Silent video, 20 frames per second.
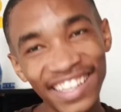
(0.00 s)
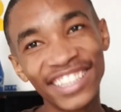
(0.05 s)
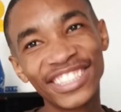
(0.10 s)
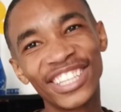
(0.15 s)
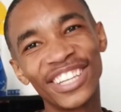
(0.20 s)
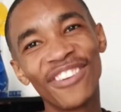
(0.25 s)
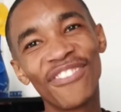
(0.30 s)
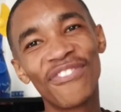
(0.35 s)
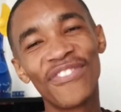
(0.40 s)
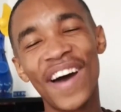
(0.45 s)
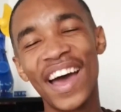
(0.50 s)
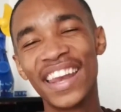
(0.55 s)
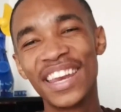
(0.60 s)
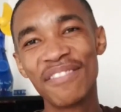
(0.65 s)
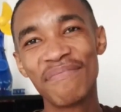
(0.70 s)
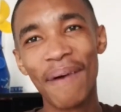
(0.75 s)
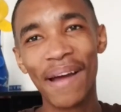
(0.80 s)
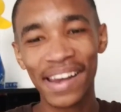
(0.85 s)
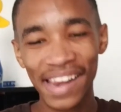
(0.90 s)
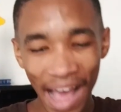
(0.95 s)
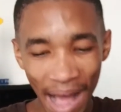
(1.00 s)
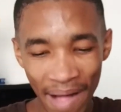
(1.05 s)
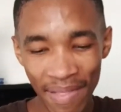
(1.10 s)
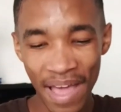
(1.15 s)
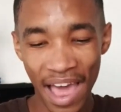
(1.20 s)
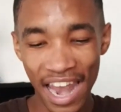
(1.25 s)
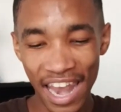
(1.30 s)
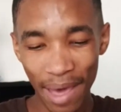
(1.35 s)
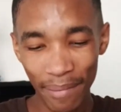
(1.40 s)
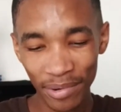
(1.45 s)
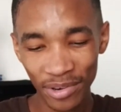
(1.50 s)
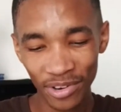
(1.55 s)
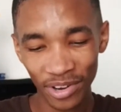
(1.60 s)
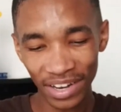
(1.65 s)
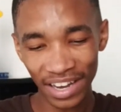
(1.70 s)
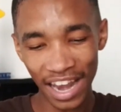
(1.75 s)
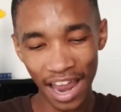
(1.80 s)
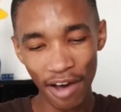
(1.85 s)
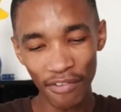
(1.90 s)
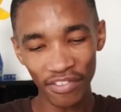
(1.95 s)
actually funny, but yeah, let me
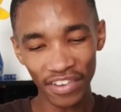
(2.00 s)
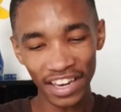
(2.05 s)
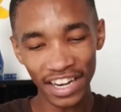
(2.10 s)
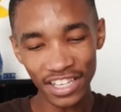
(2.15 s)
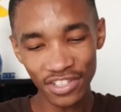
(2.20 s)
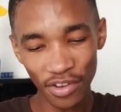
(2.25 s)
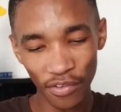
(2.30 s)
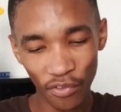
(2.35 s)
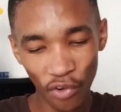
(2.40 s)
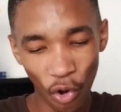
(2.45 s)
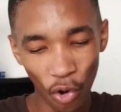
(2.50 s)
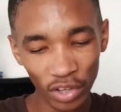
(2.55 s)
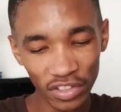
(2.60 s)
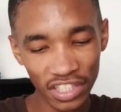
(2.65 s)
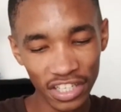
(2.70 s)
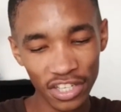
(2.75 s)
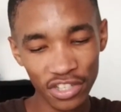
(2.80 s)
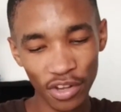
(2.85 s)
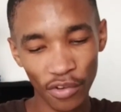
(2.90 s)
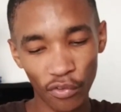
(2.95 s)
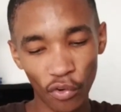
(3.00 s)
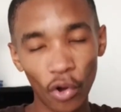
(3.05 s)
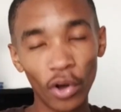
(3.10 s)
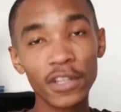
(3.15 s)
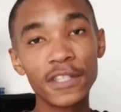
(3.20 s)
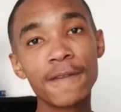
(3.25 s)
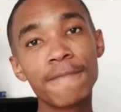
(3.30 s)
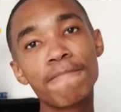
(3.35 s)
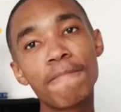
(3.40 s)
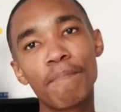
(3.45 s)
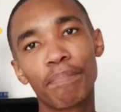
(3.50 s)
not laugh. It is of course